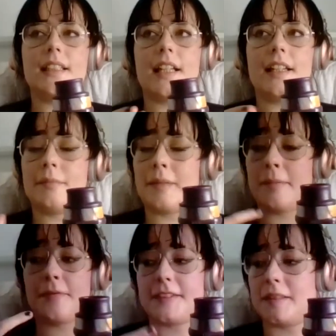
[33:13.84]
I think maybe
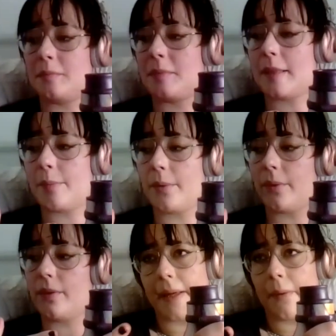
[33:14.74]
for some
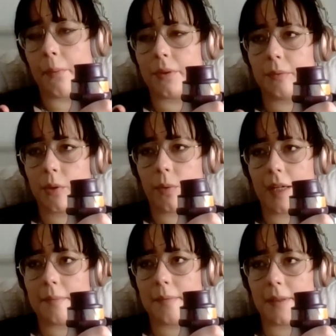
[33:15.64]
people it wouldn't
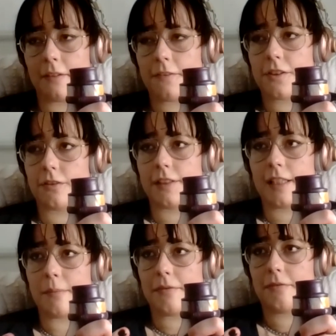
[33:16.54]
quite be beneficial for
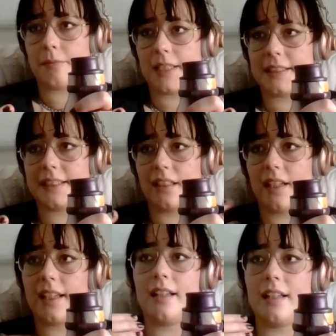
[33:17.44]
them. For me, it's like,
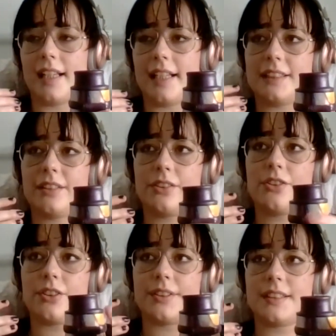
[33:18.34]
it's not
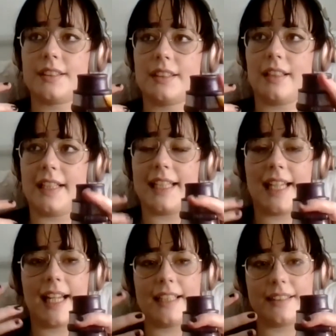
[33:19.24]
just like it
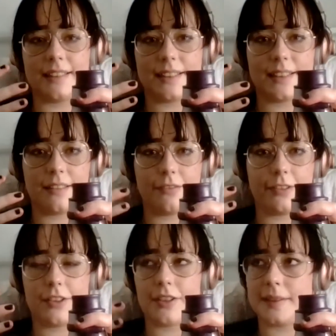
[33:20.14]
ends and
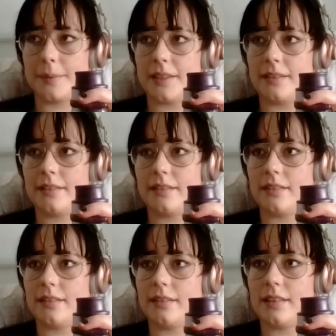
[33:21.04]
finishes when
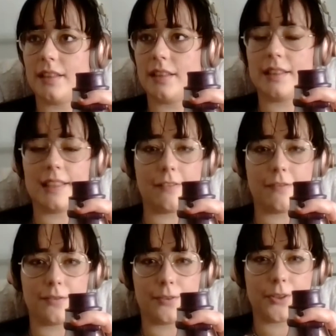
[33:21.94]
you leave
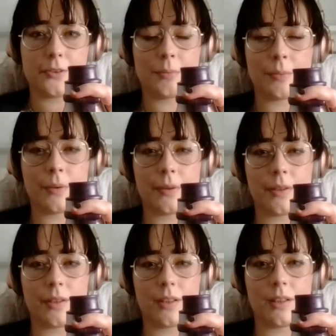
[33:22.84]
the room.
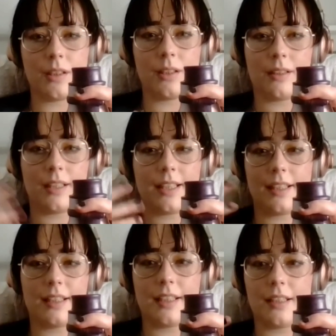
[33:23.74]
Like,
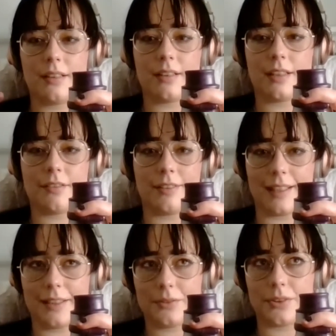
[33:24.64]
you're
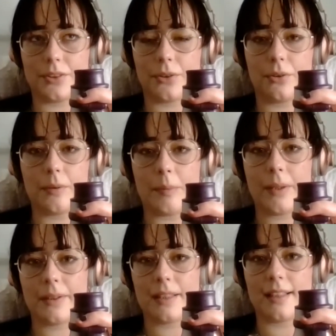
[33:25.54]
allowed to talk
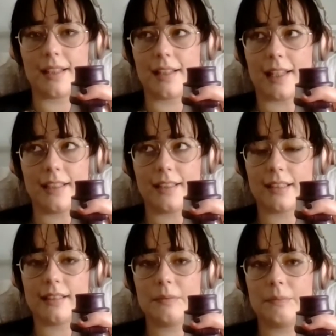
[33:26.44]
about that
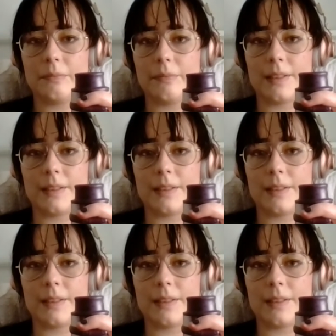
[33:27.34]
anytime.